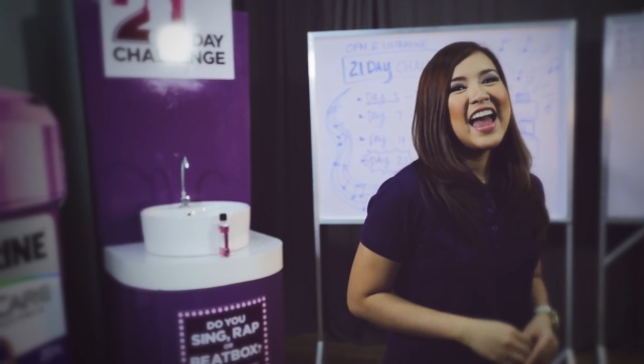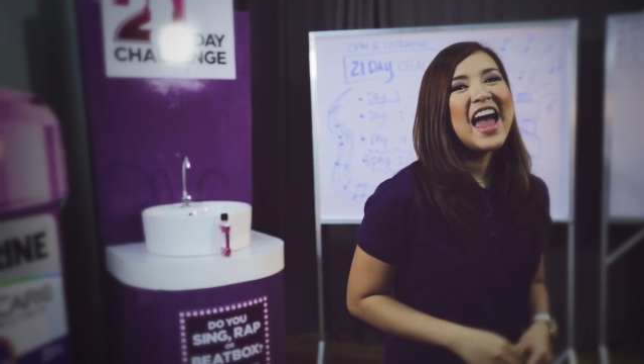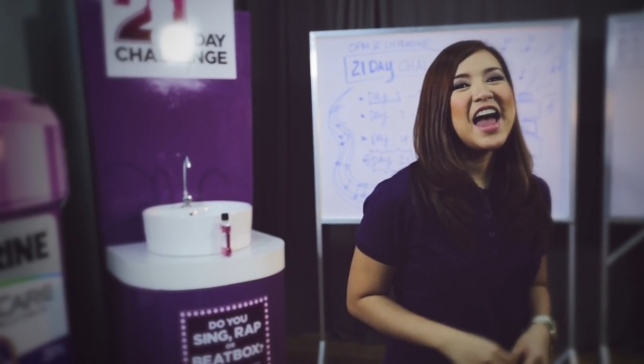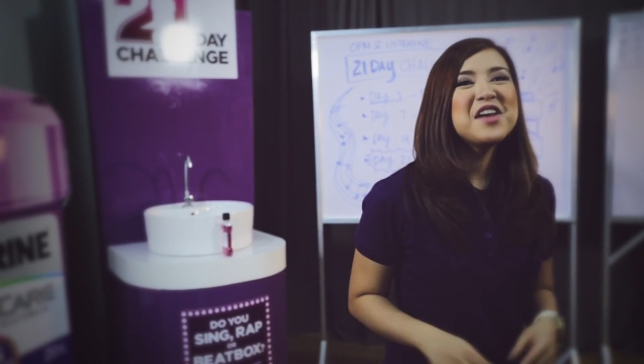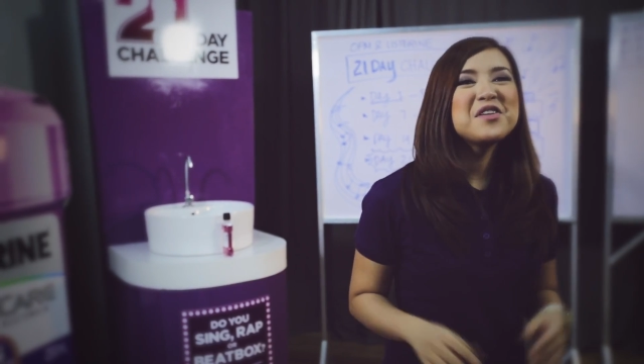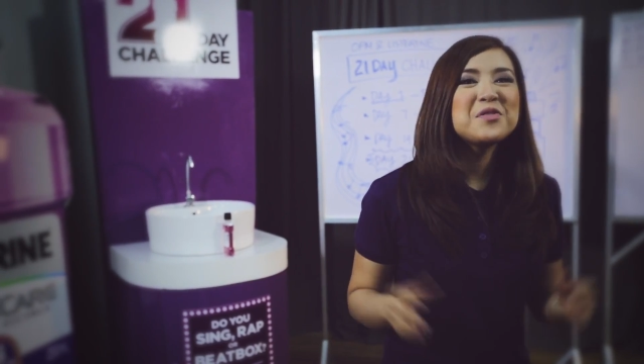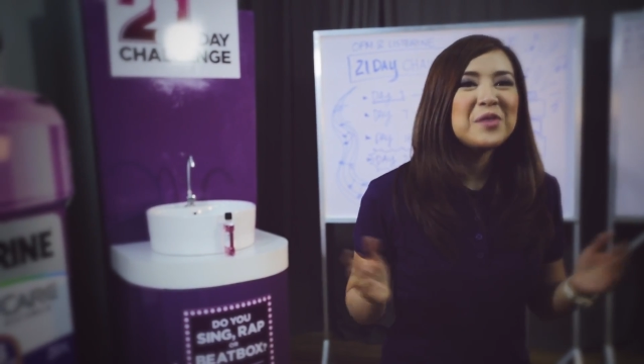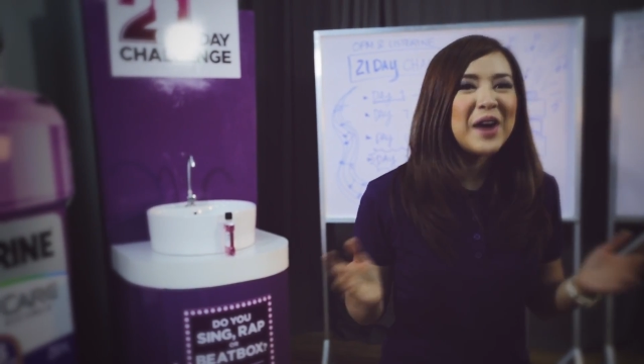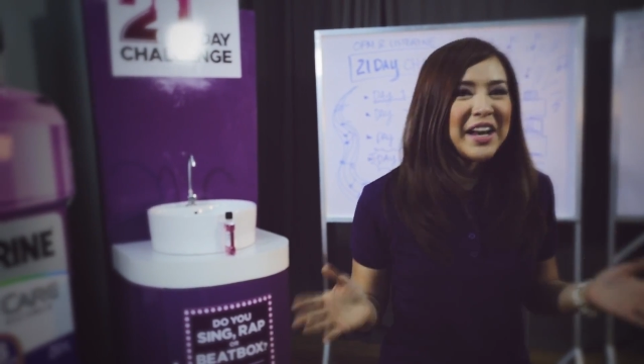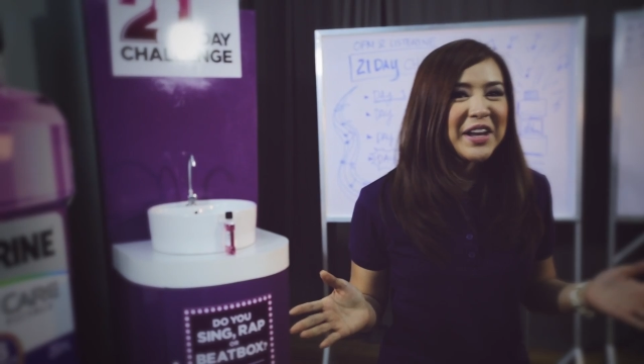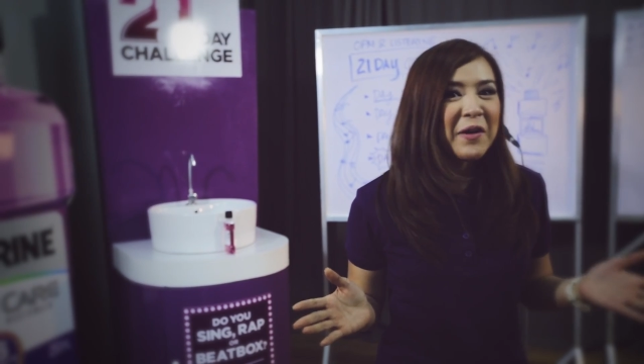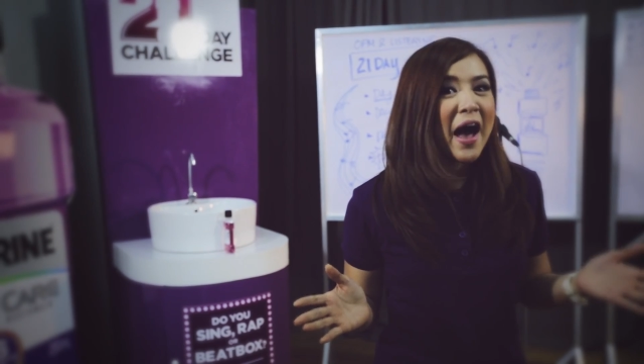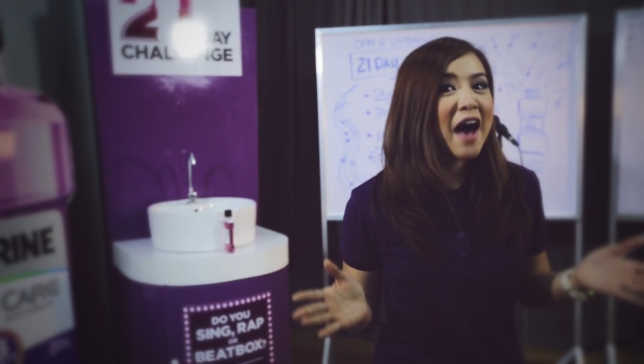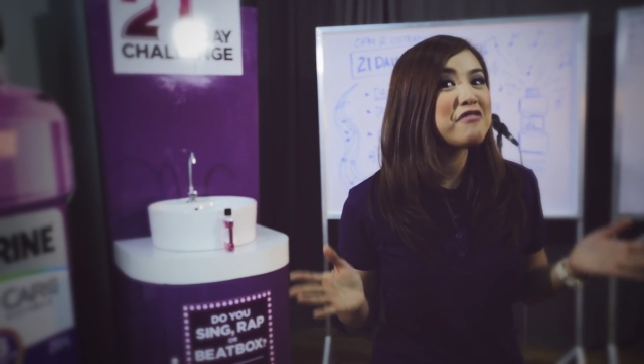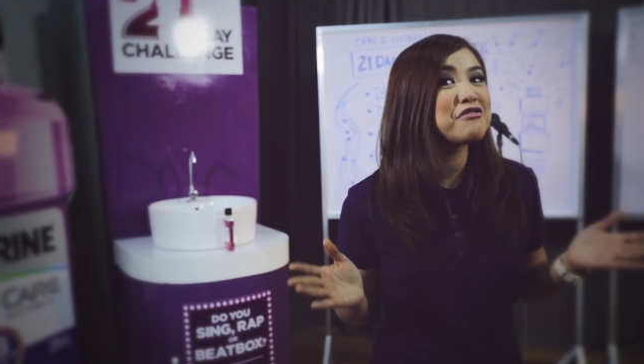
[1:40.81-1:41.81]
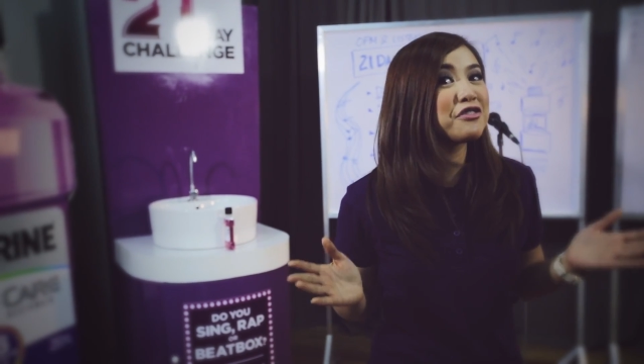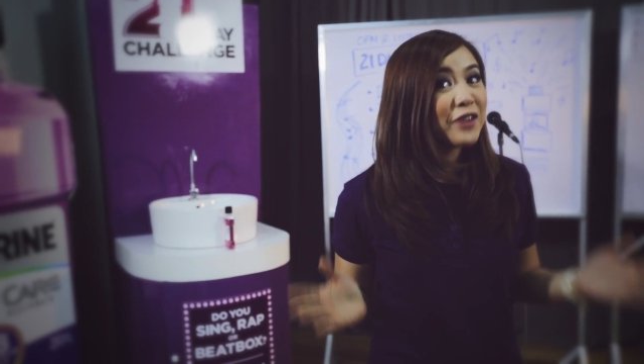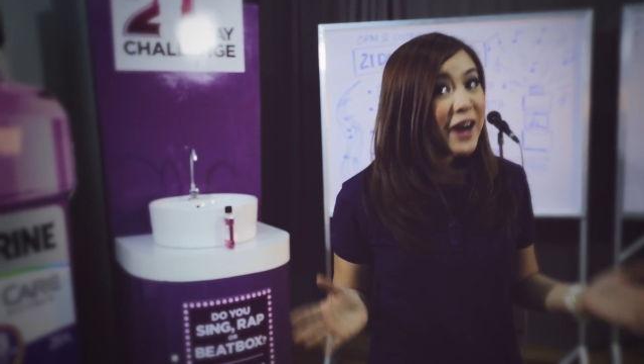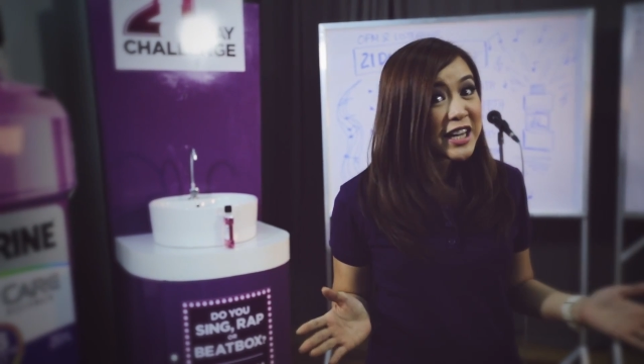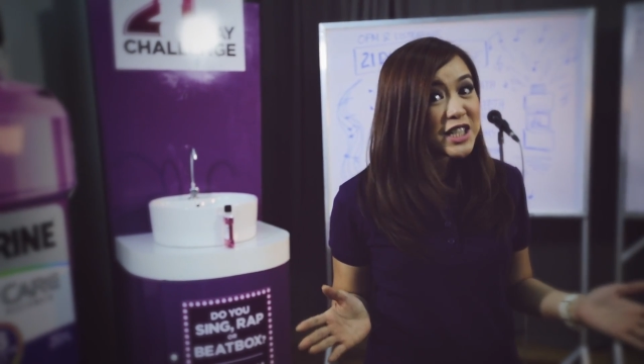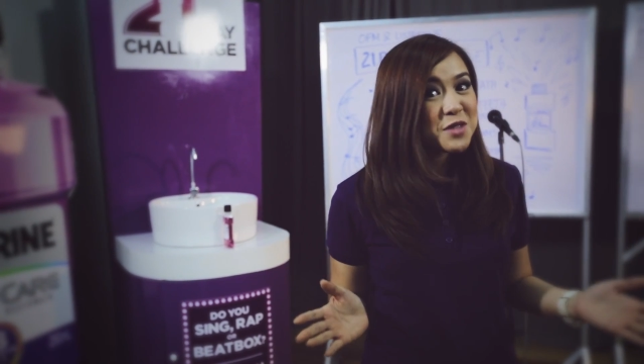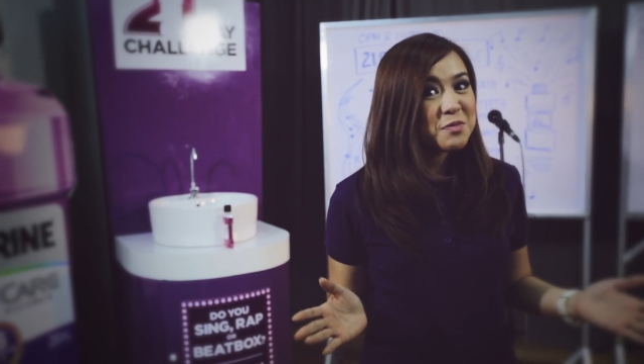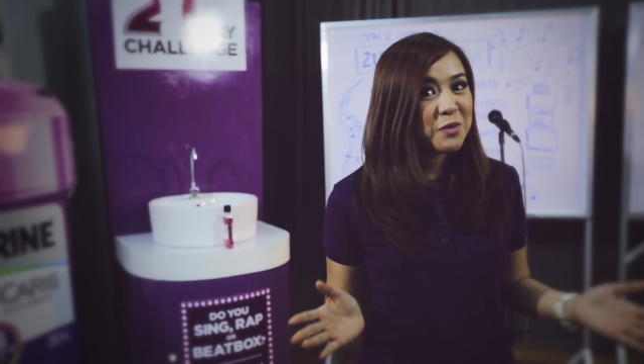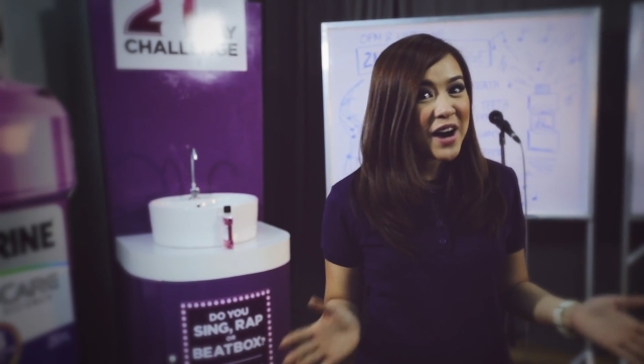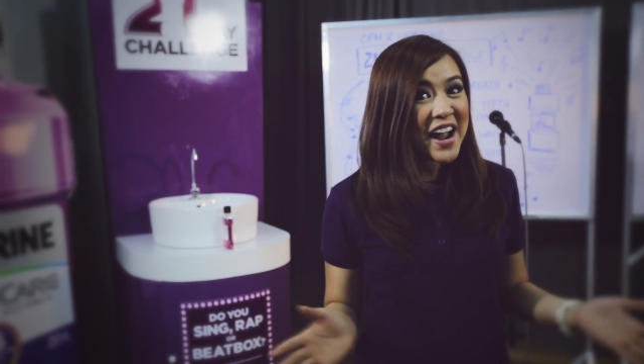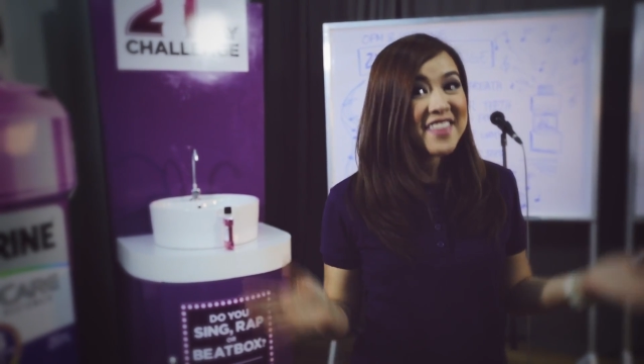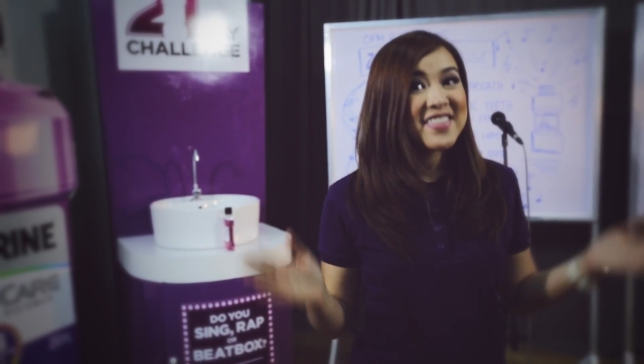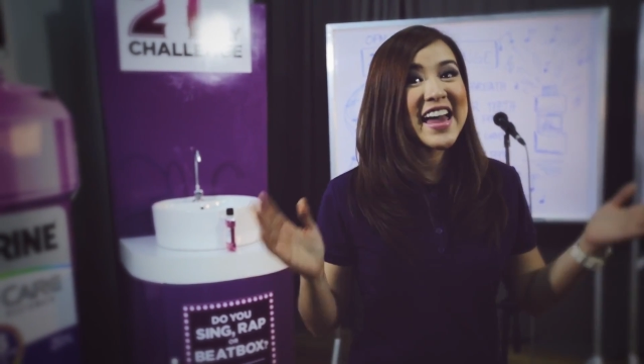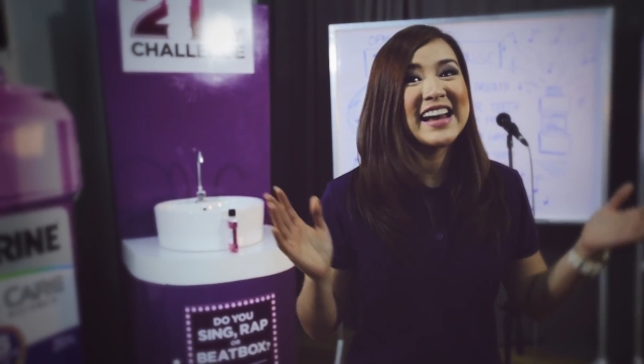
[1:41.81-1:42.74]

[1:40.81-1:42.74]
And when you have fresh breath